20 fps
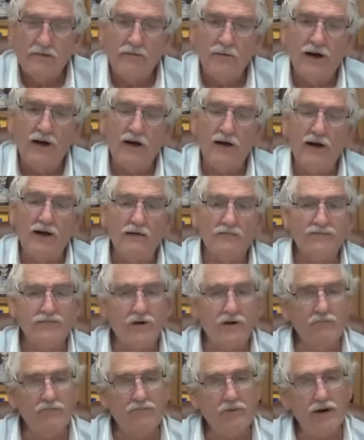Well,
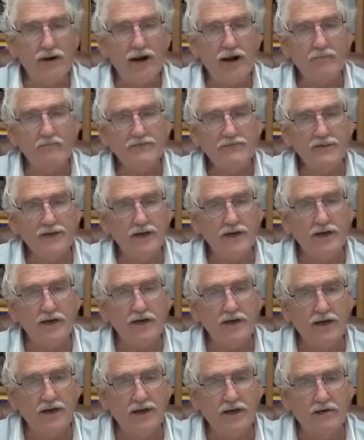from what I'm
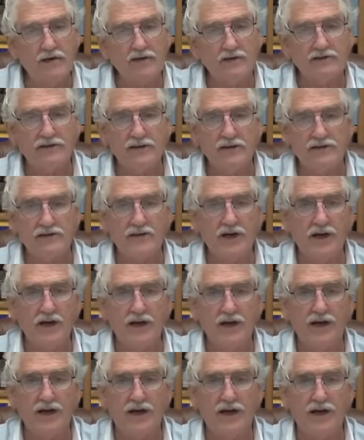seeing here is this
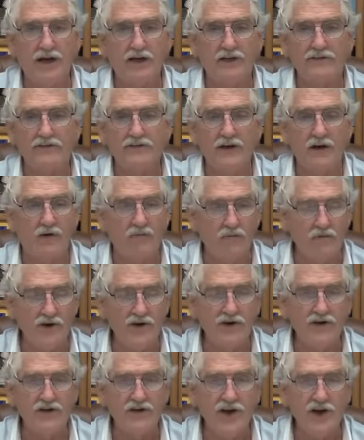study is
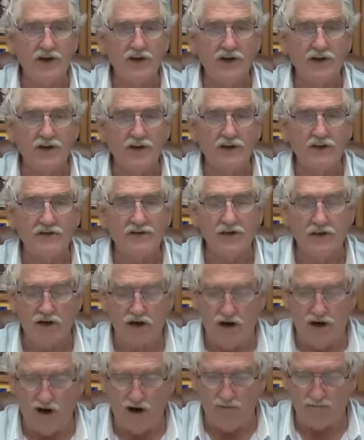ridiculous in
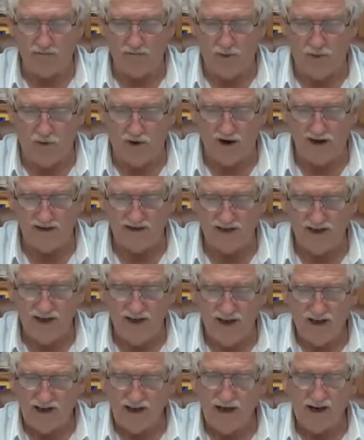all points.
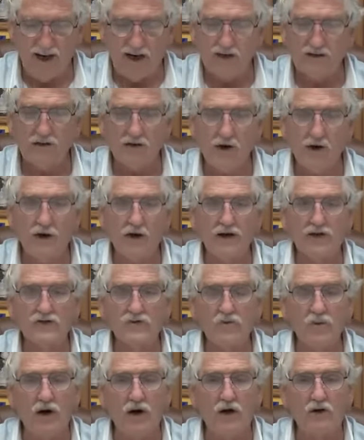Cholesterol is
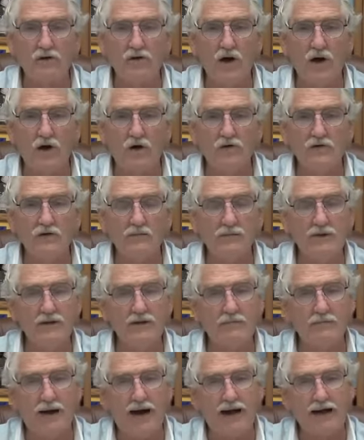well known to be
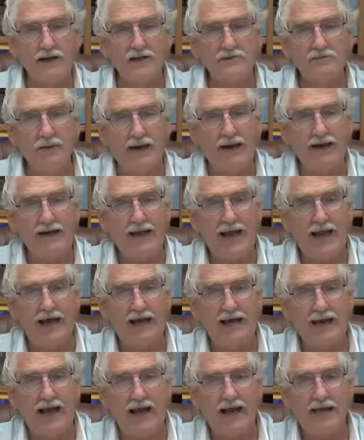the body's main
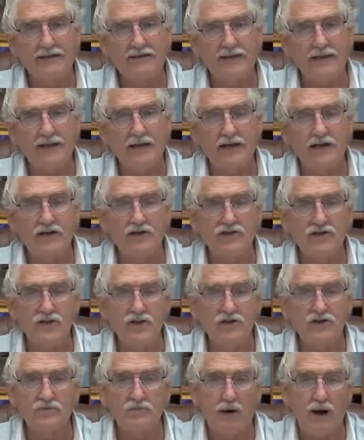antacid and is
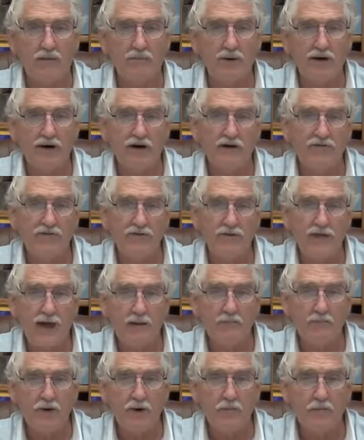used primarily for
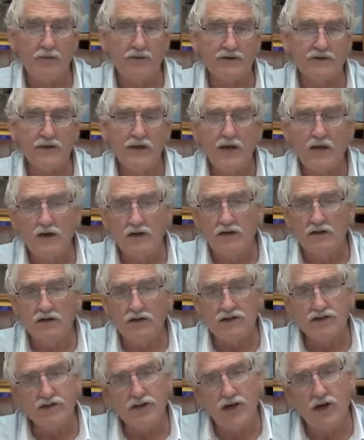that purpose. Look at
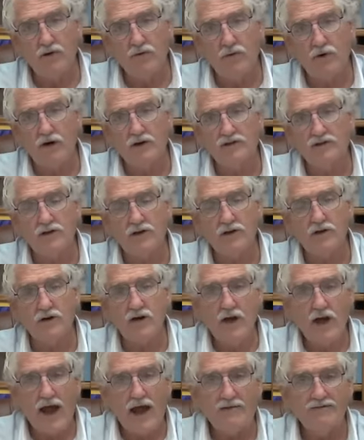the steroids
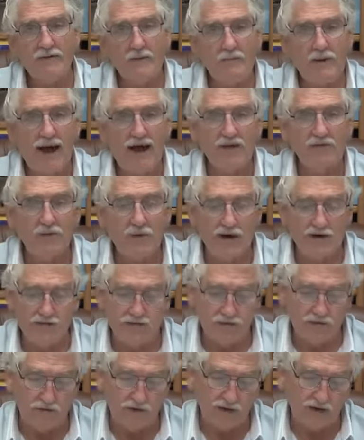that have a pathway
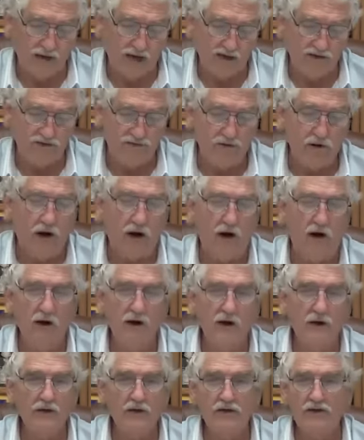through cholesterol.
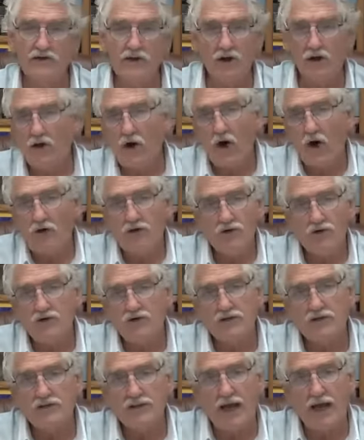They're all
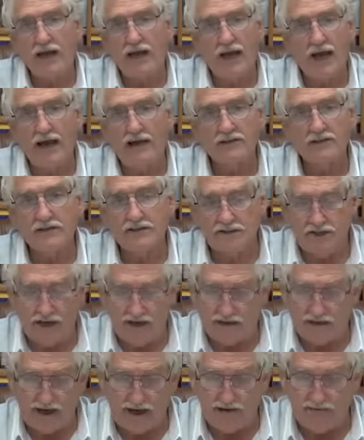used as antacids,
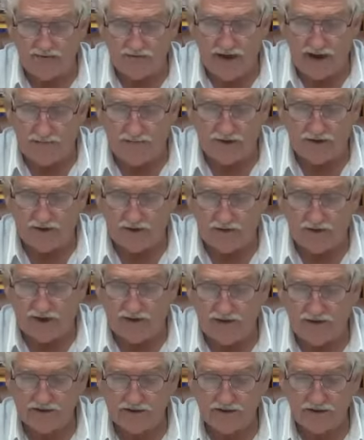
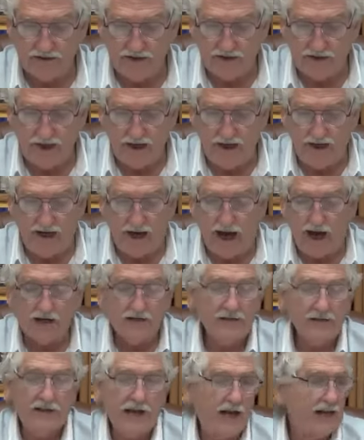anti-inflammatories.
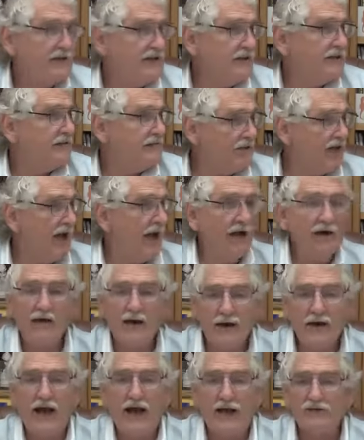Oxidation, yeah,
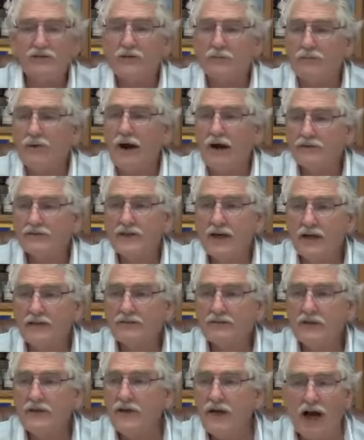a natural
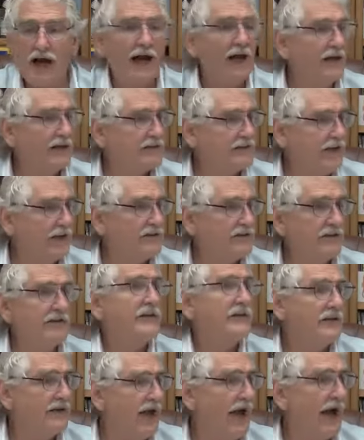process. Ionization,
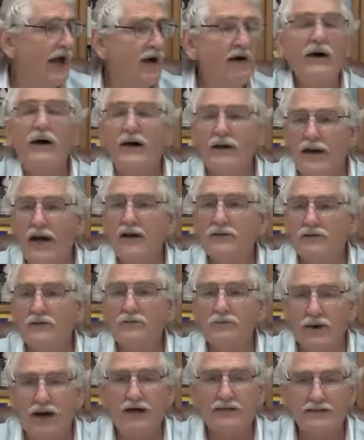yeah, a
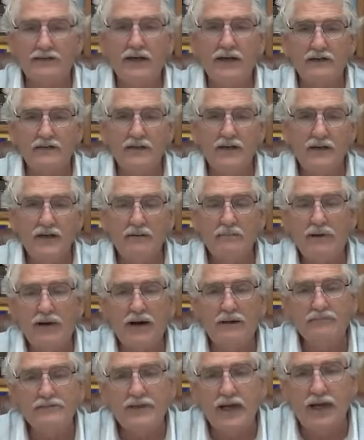natural process. But
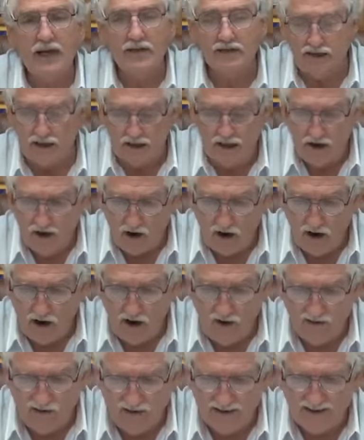I'm saying that
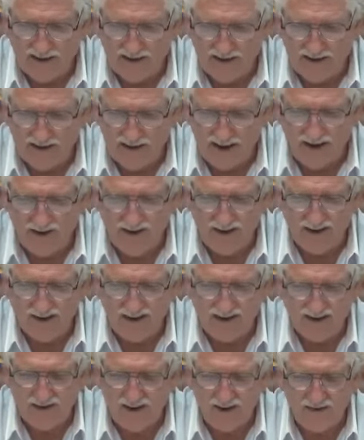all this is theories,
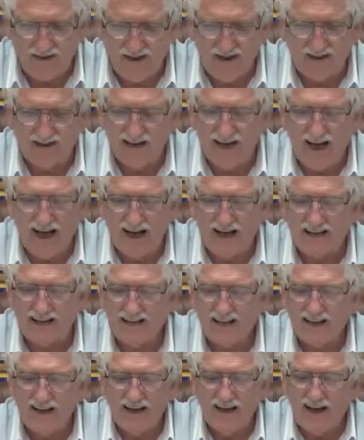and so these
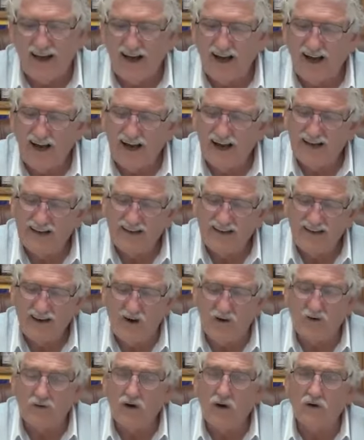guys
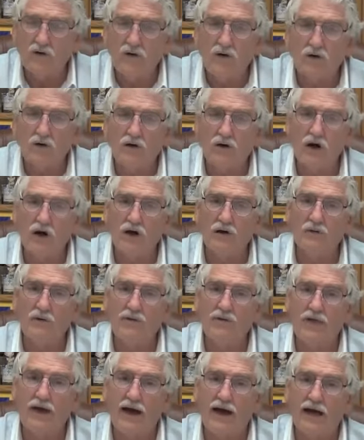don't go along
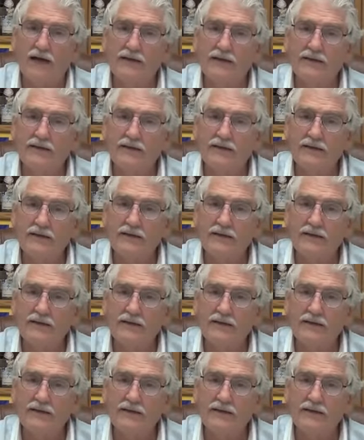with that.